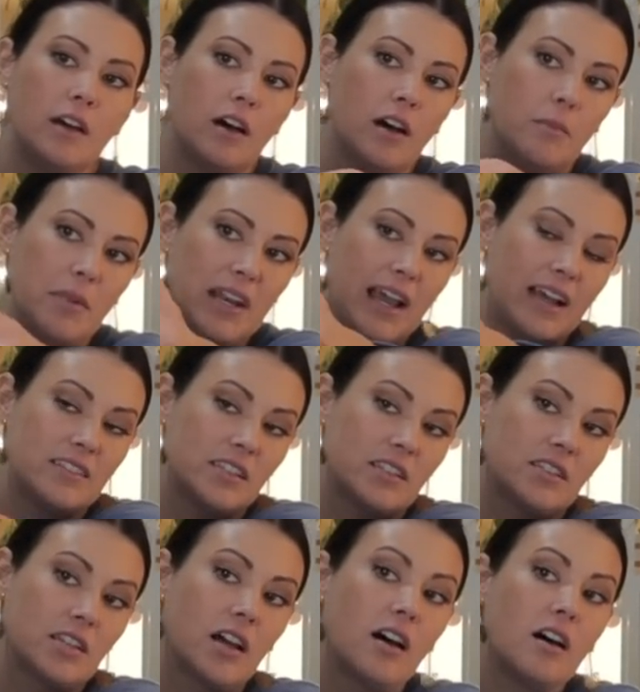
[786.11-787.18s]
Um, it has a
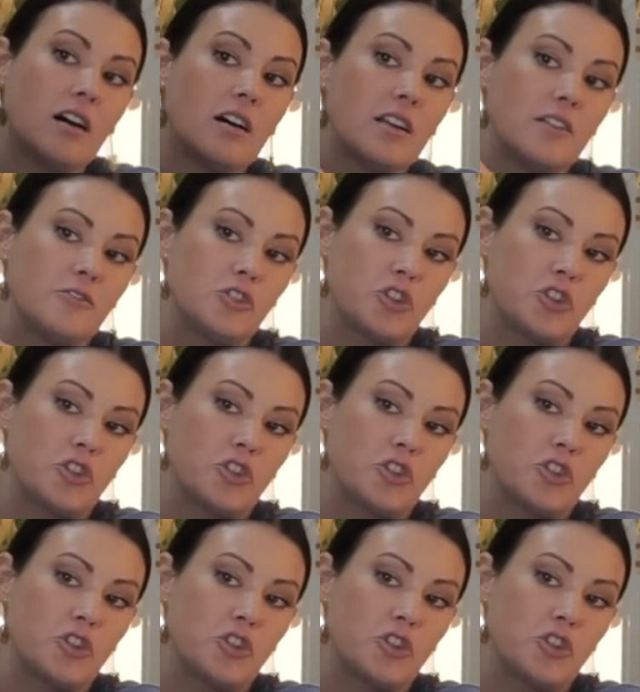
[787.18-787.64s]
ton of